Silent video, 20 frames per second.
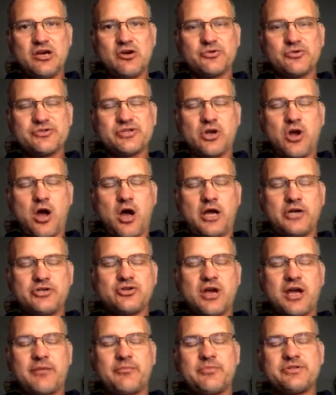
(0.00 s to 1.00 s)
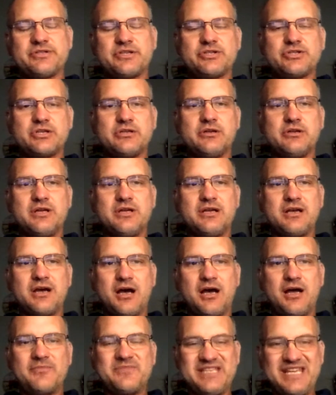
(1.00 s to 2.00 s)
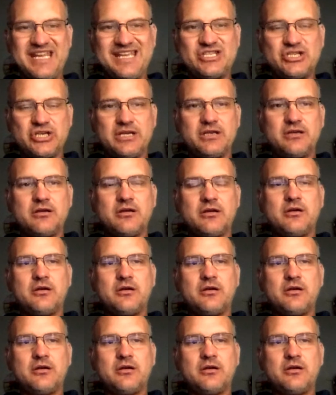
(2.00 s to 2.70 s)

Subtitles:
It was a contract position, teaching